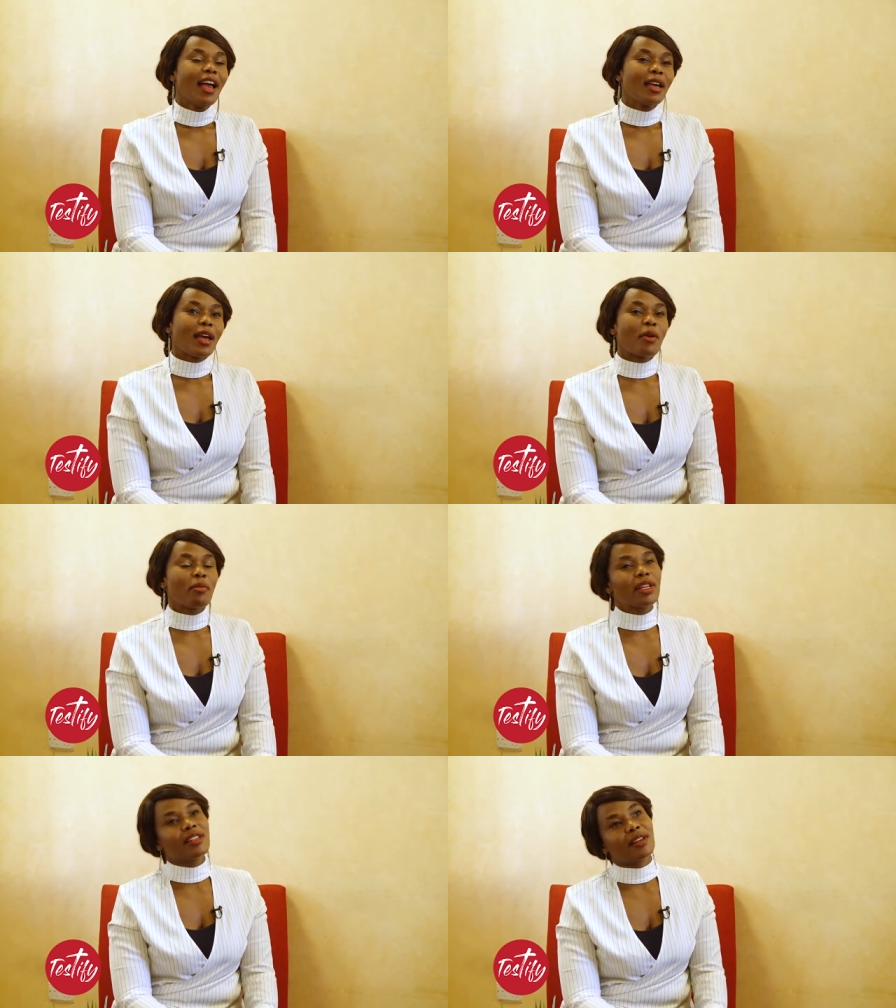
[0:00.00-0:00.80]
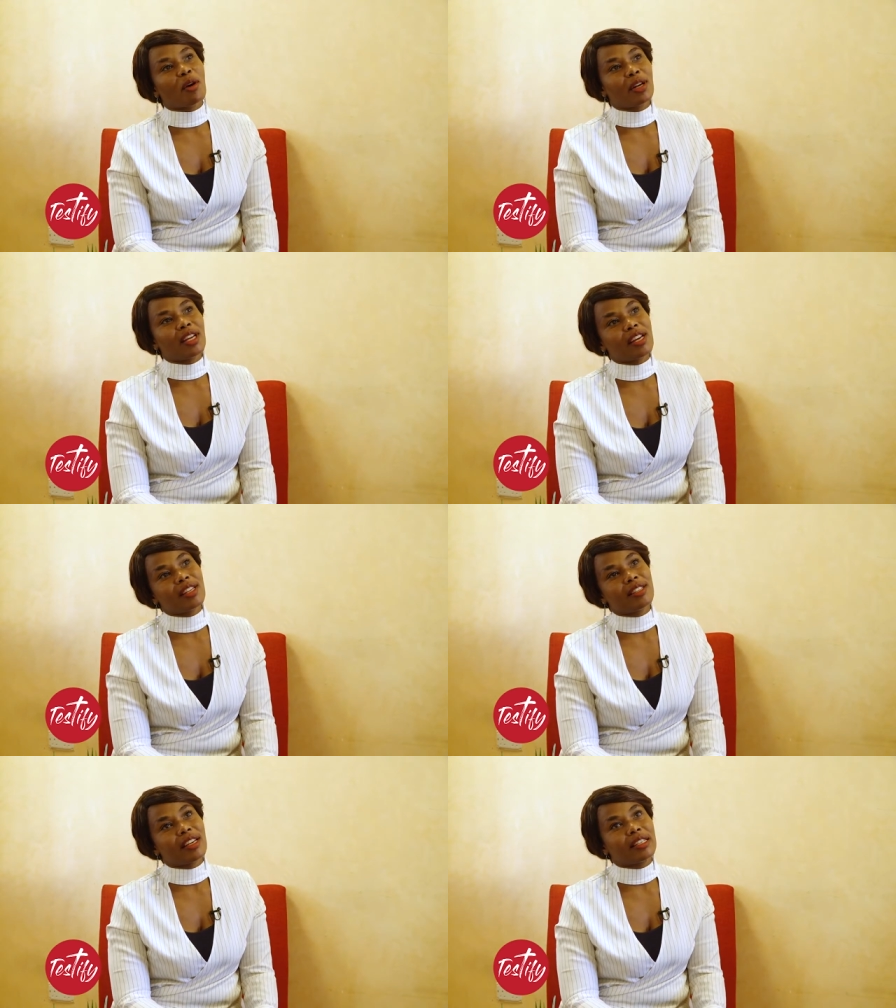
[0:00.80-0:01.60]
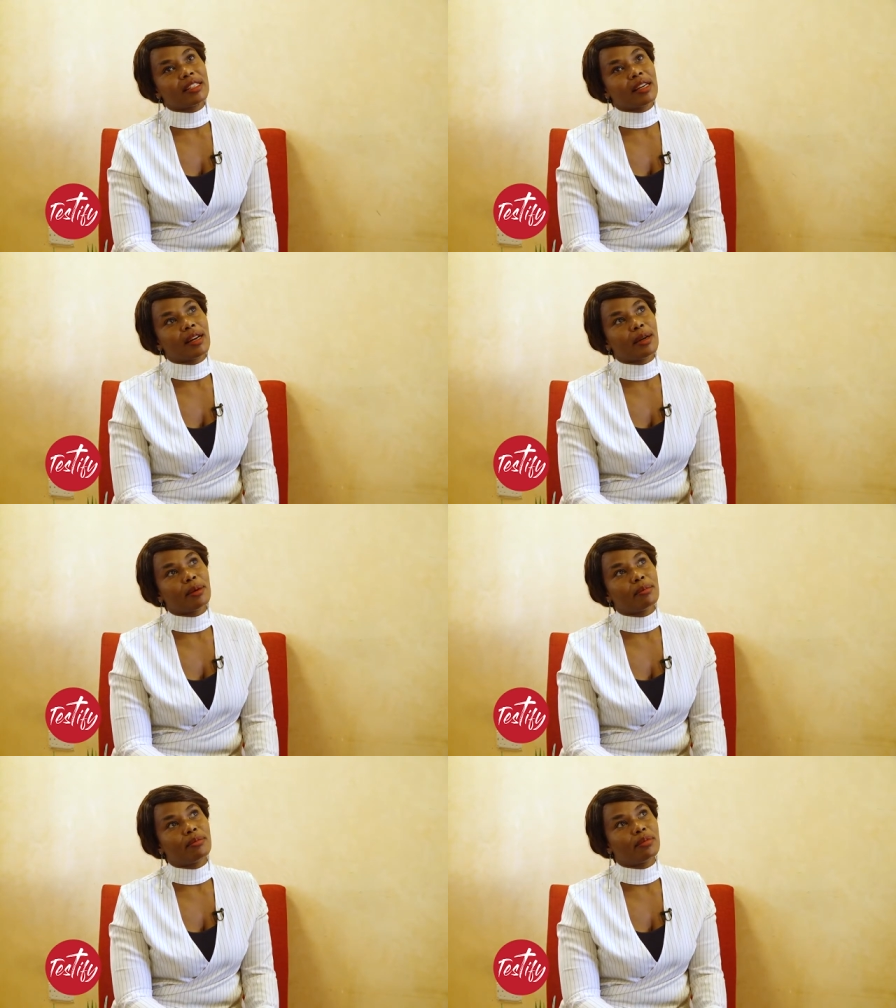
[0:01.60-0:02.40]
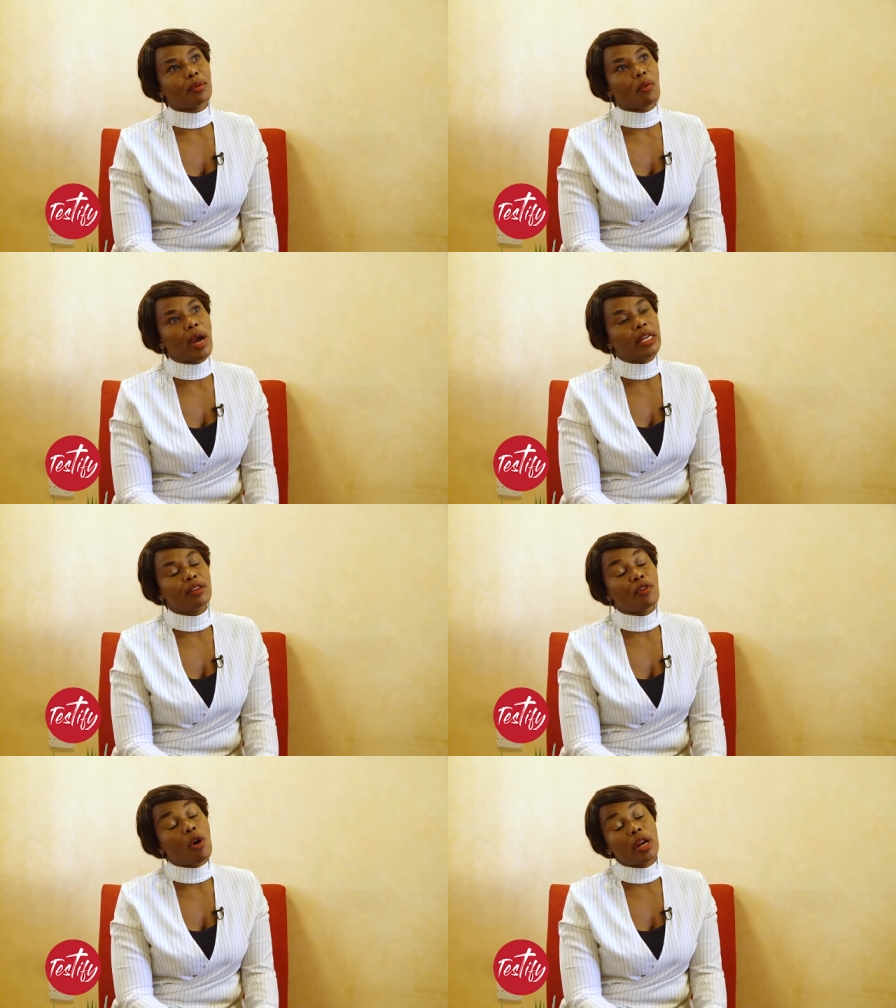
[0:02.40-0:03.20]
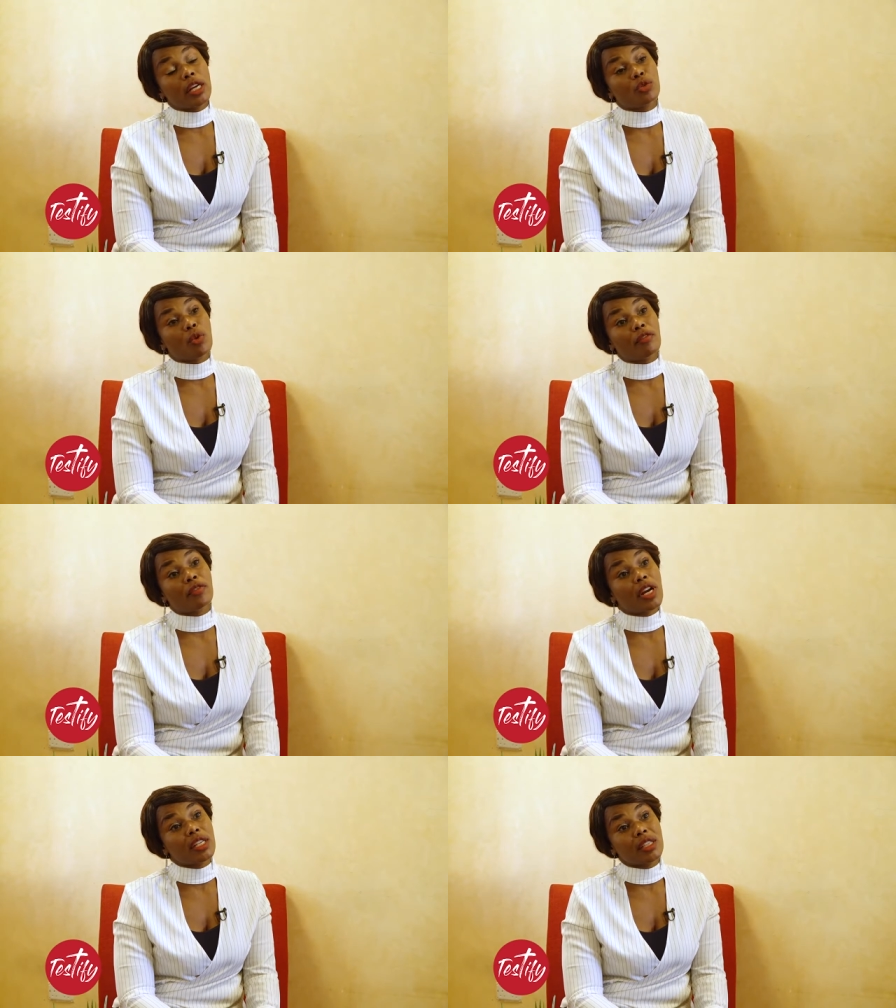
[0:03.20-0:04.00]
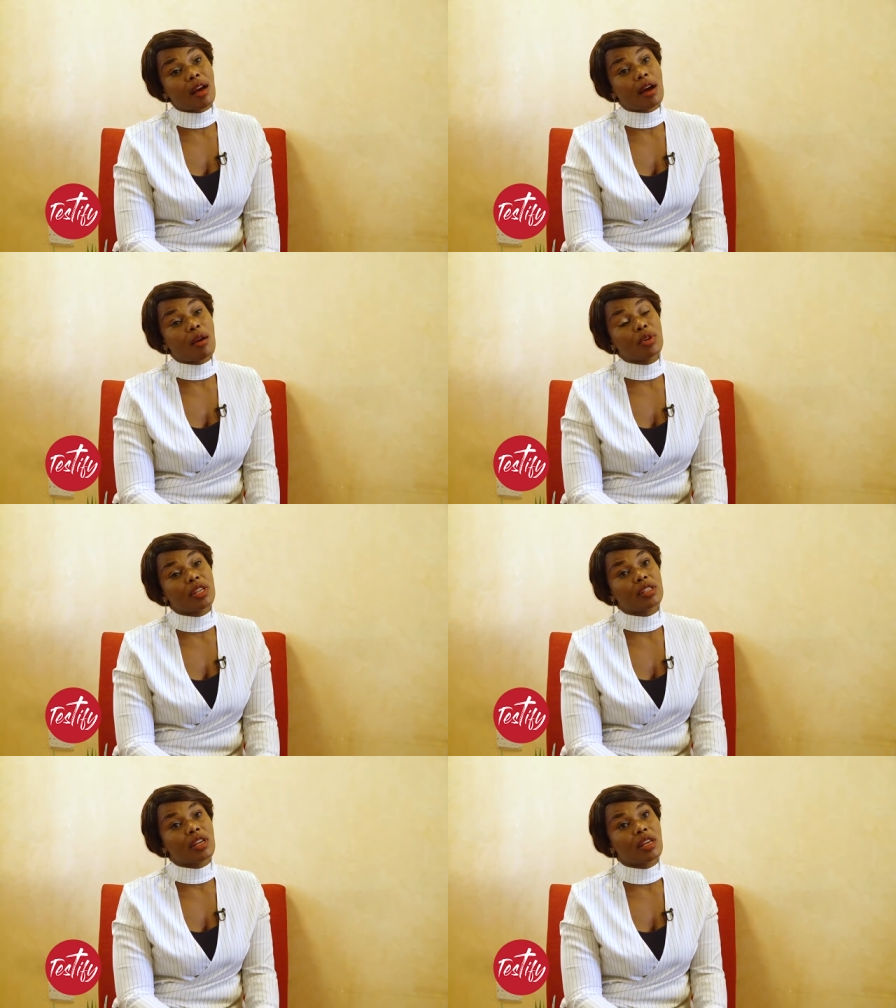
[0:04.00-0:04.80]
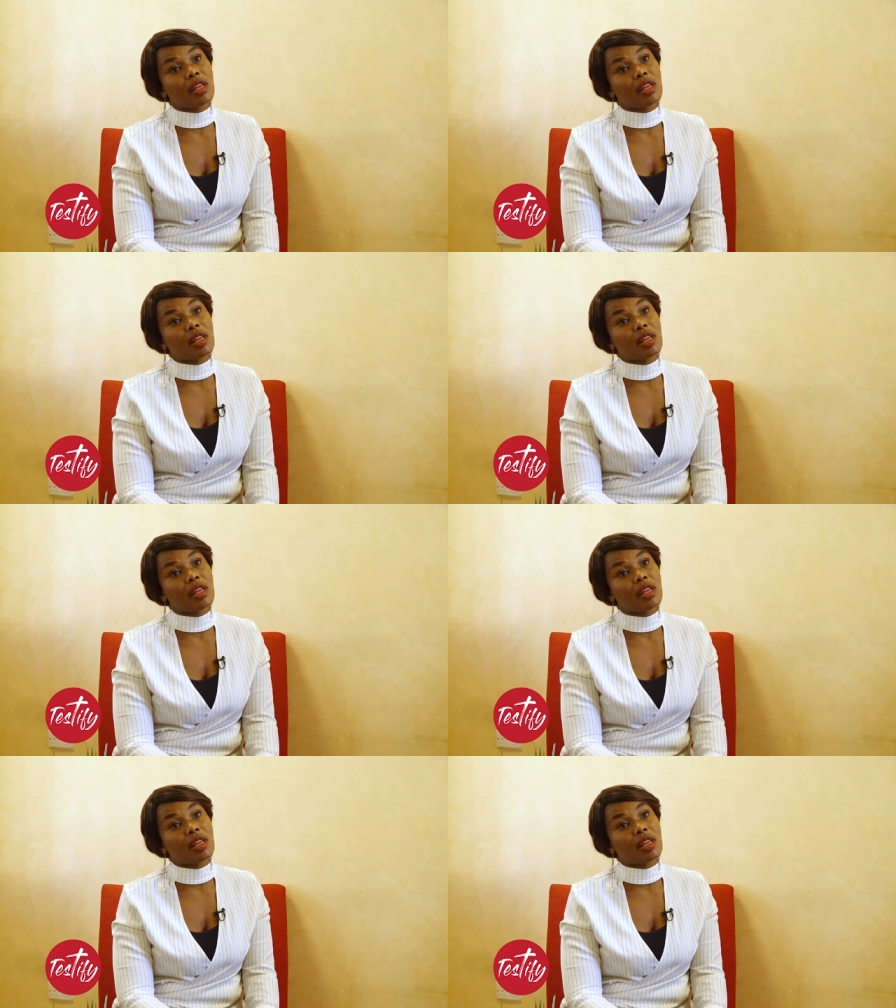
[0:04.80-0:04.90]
Yeah, we met in college, and in college we were friends. I wouldn't say